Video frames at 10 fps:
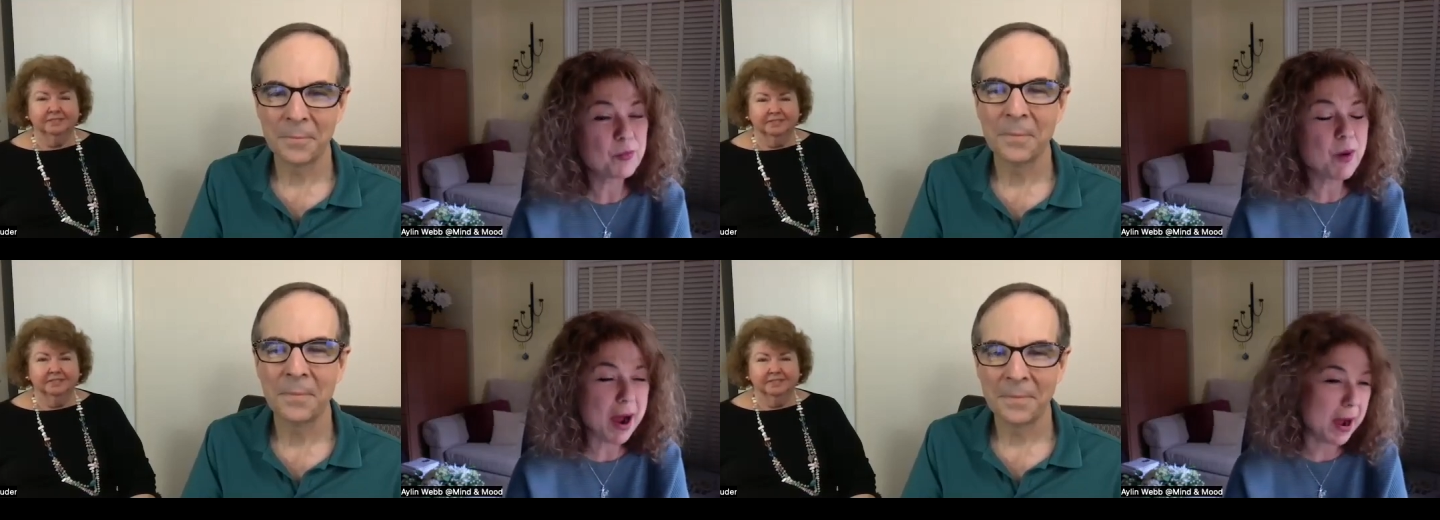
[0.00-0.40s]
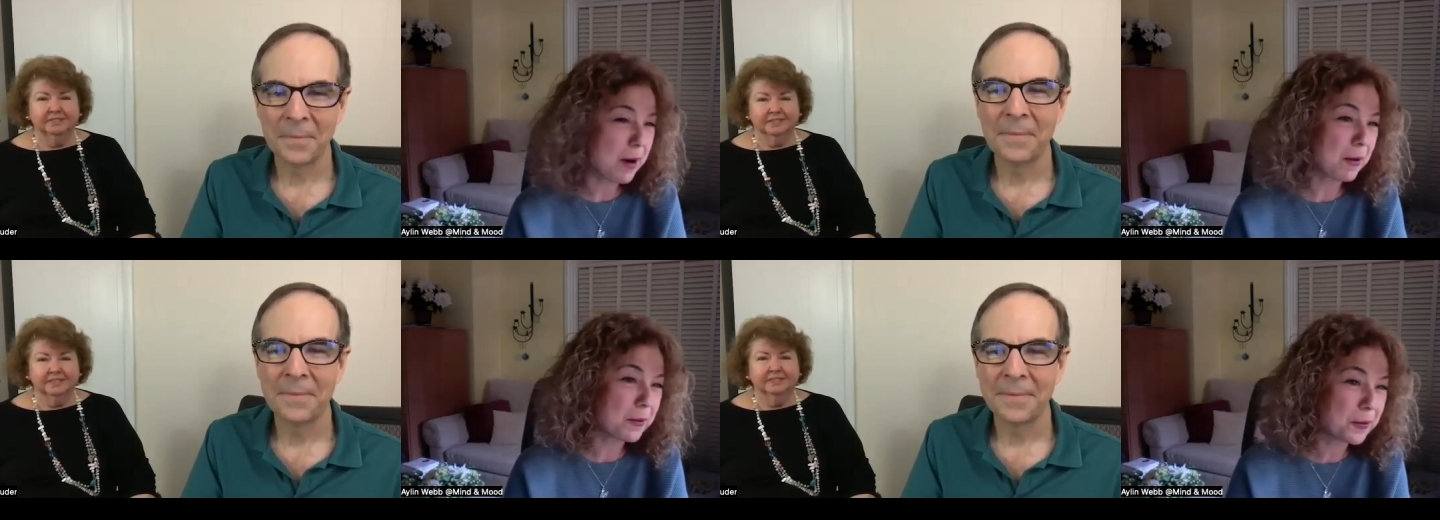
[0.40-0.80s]

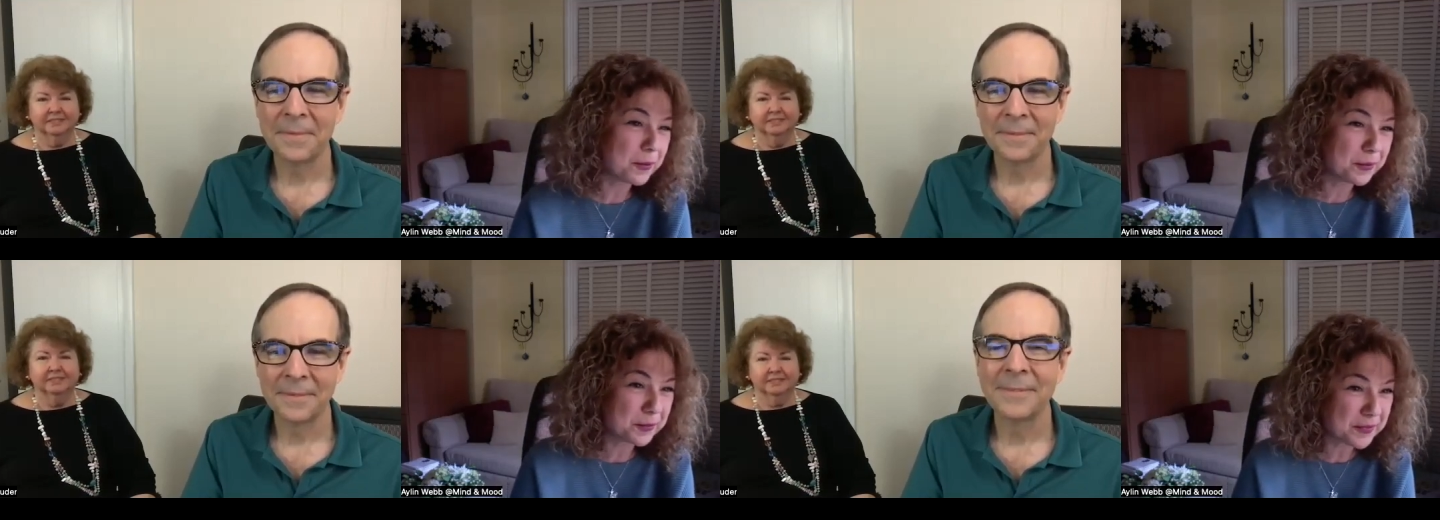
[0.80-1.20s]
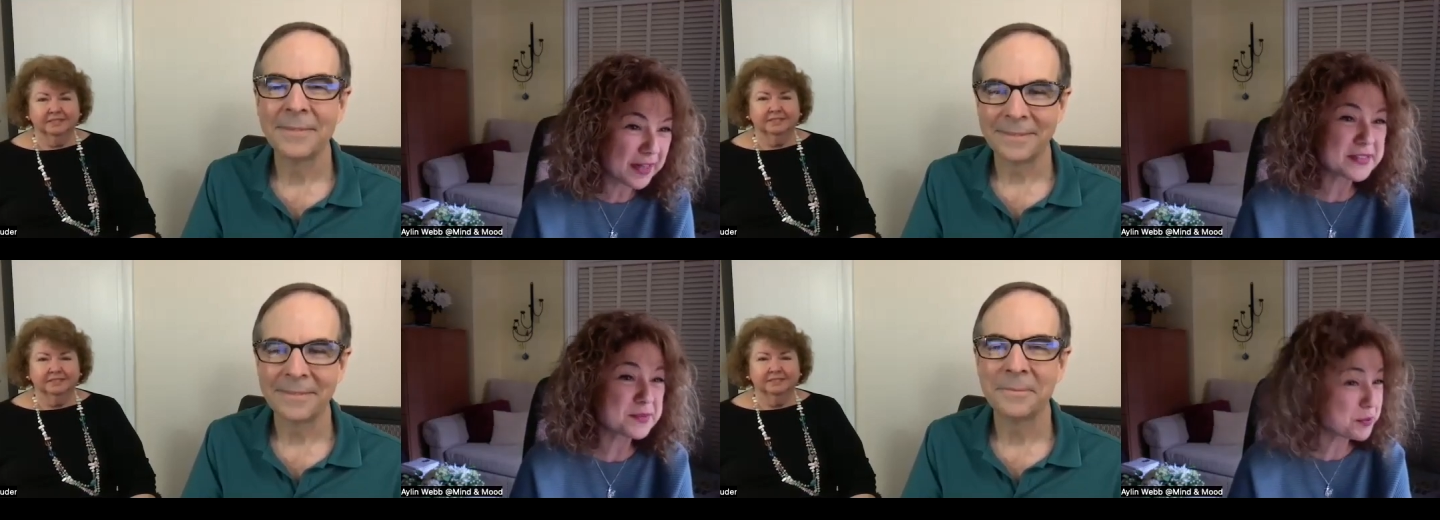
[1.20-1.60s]
Speaker 1: wow,
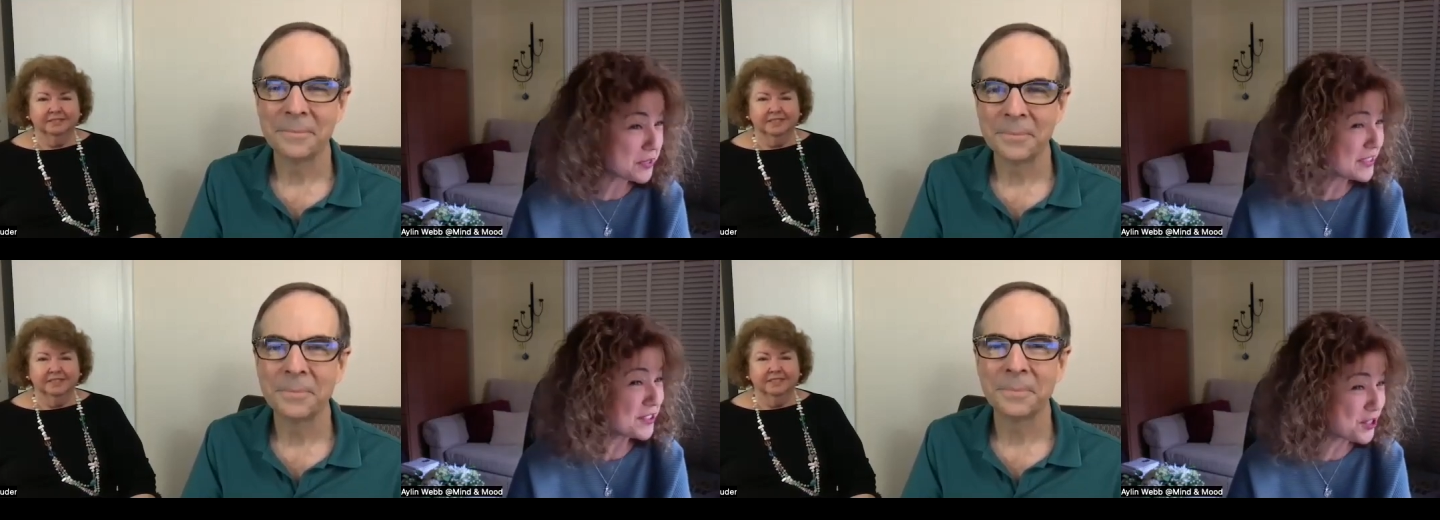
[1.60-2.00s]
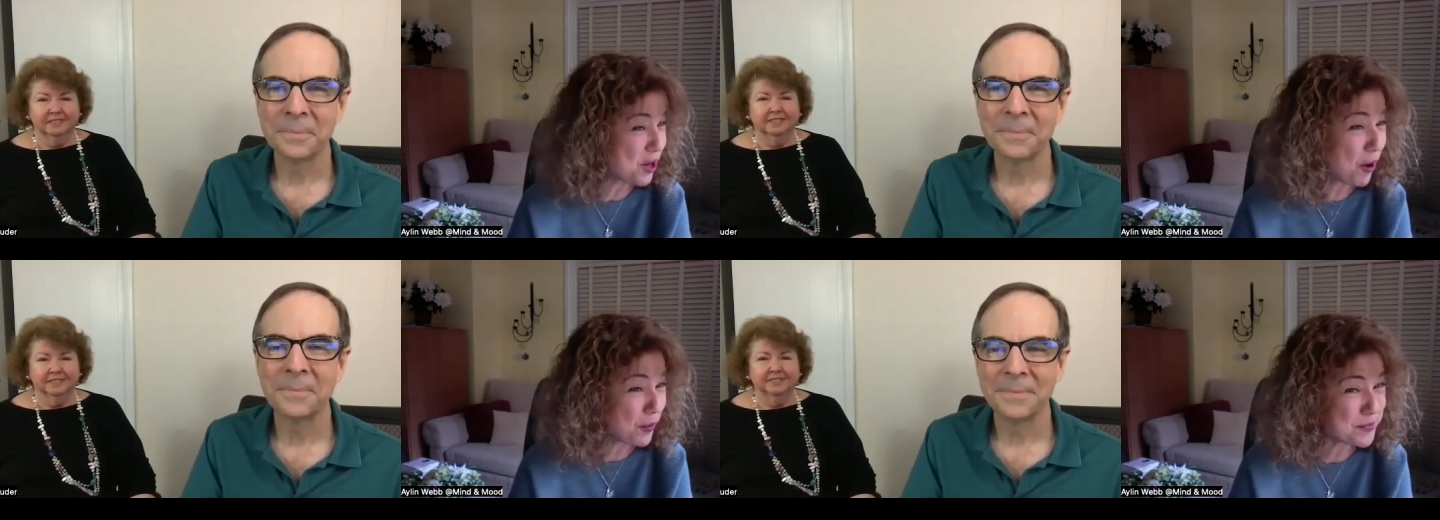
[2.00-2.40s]
that's pretty
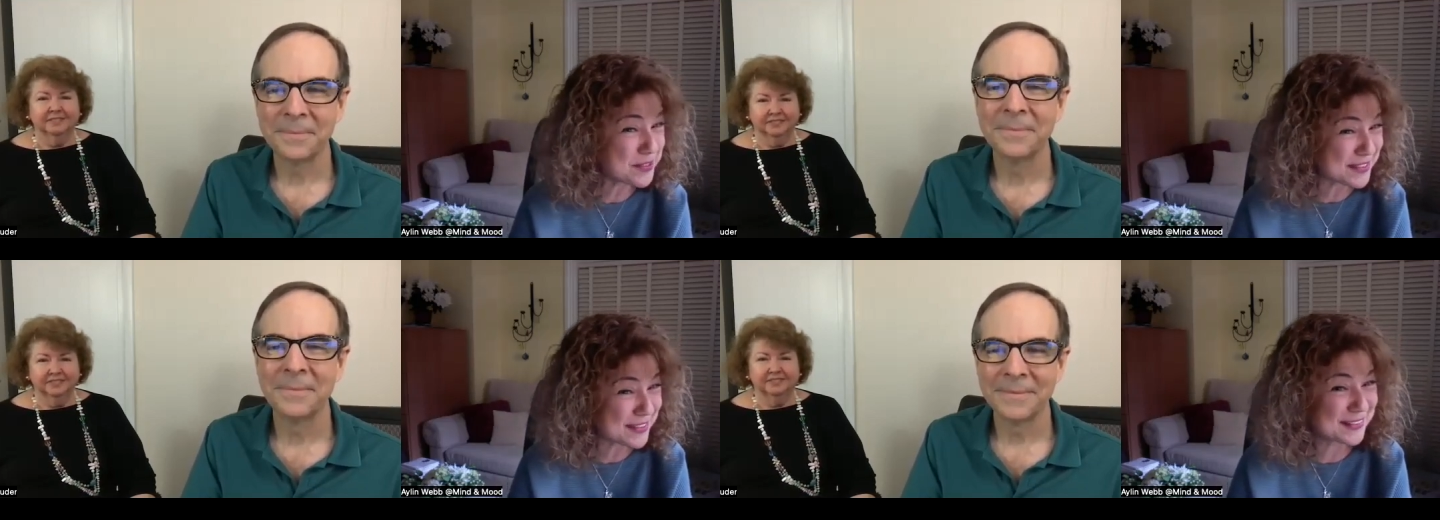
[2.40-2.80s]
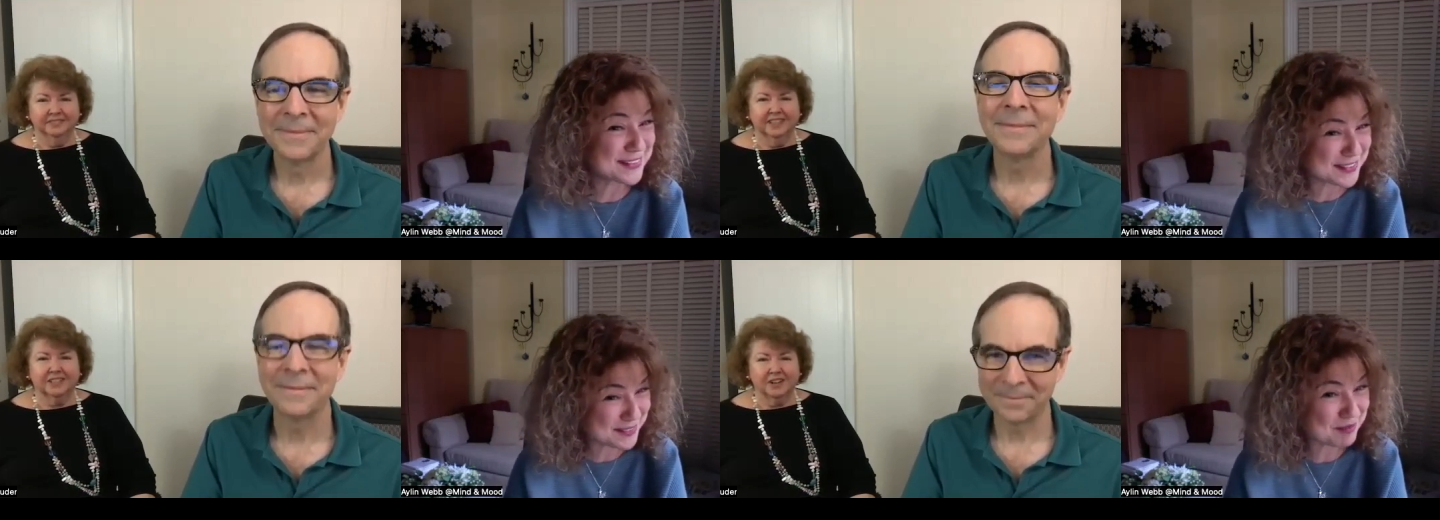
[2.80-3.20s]
sharp, isn't it?
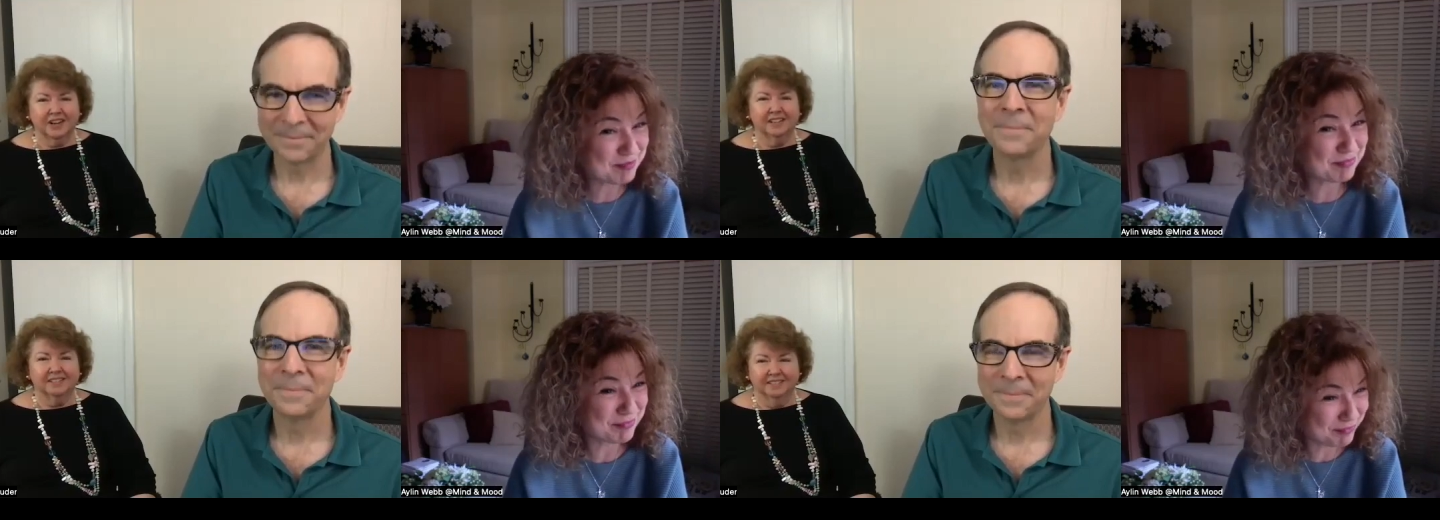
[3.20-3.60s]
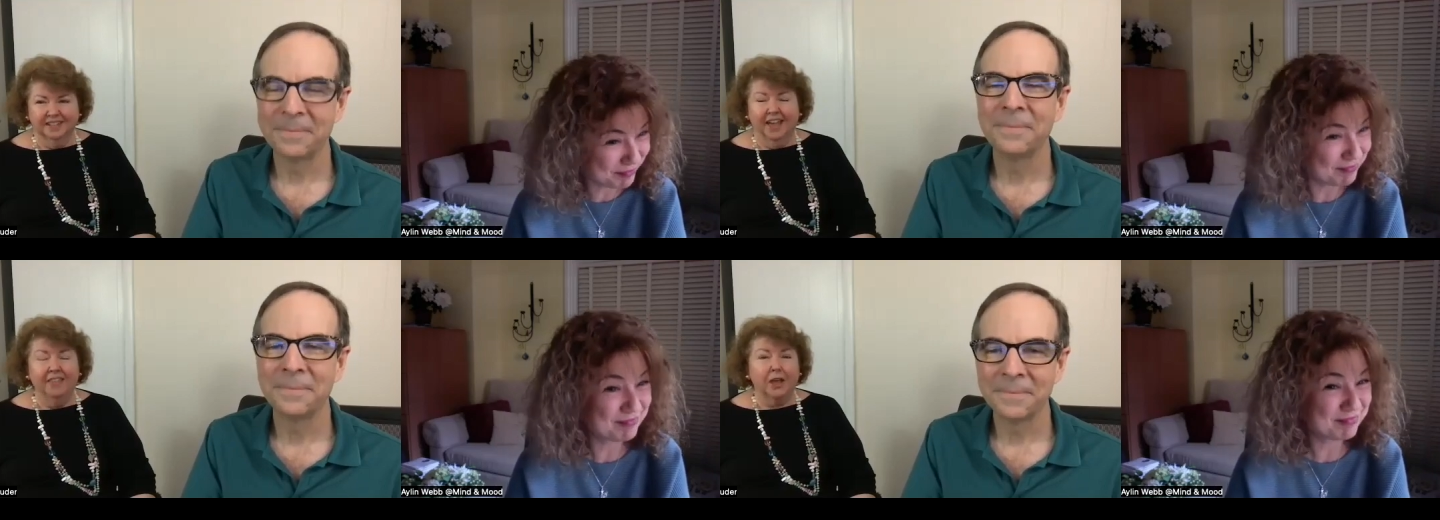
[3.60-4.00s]
That's right
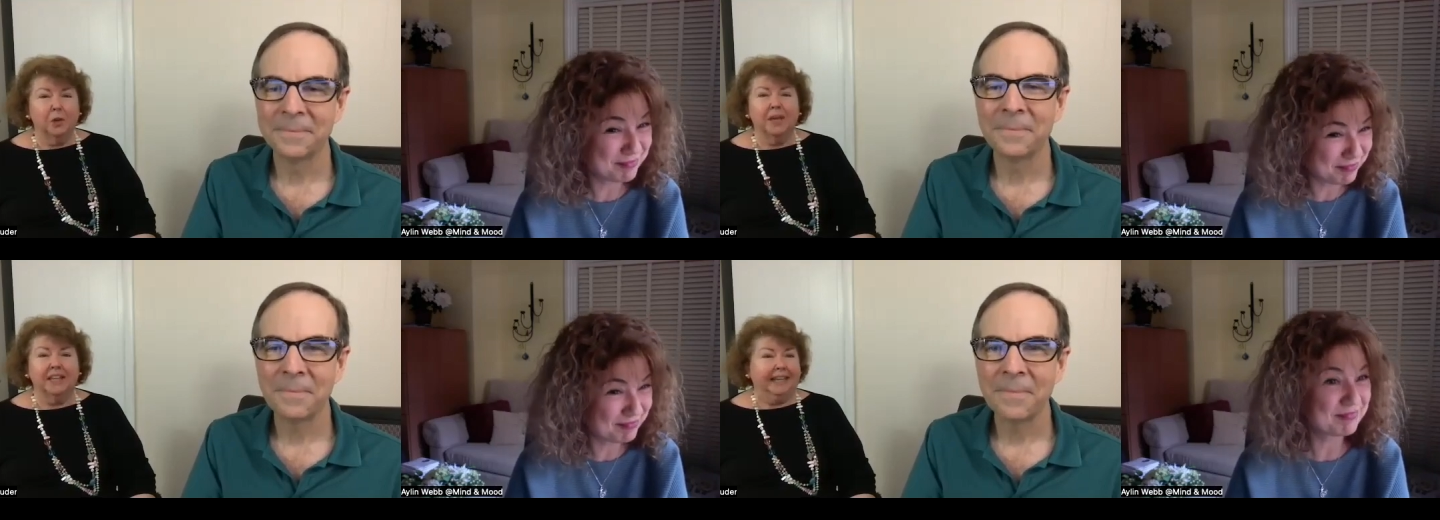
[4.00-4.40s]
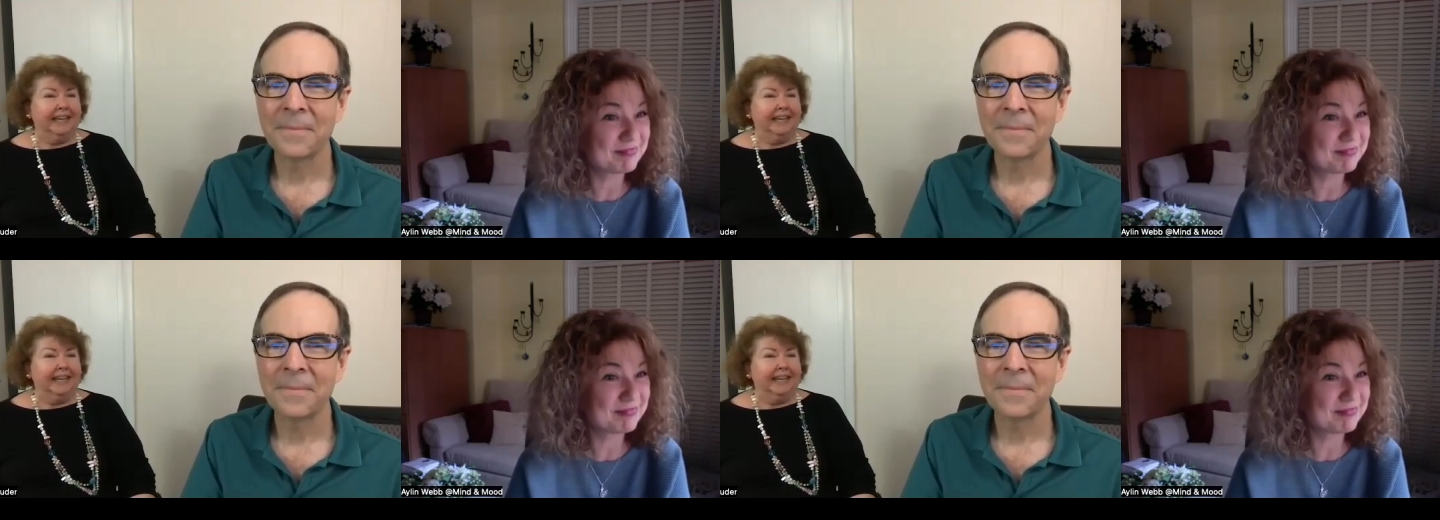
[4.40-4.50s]
and uh, that quickly.